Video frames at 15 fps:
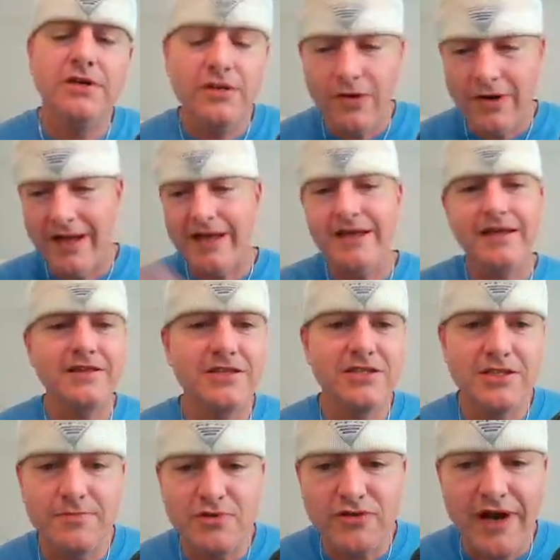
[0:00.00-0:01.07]
go ahead and hit the
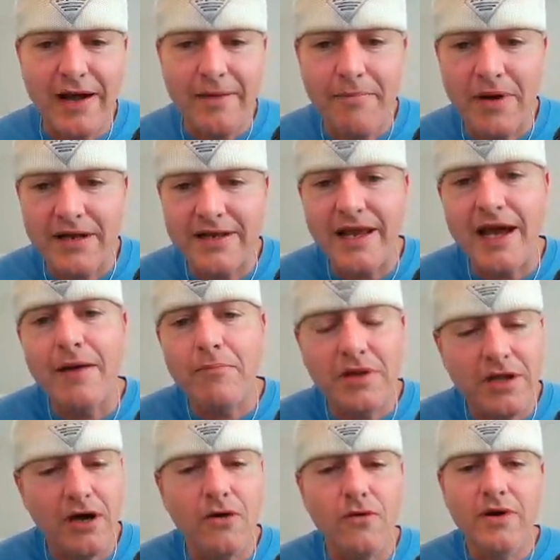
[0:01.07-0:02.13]
subscribe button down
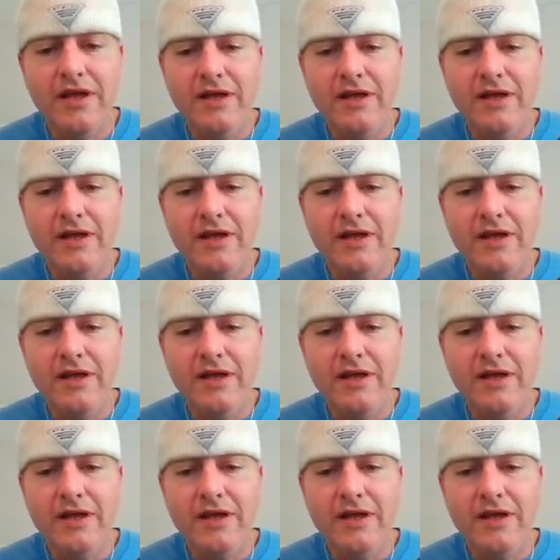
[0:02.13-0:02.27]
below.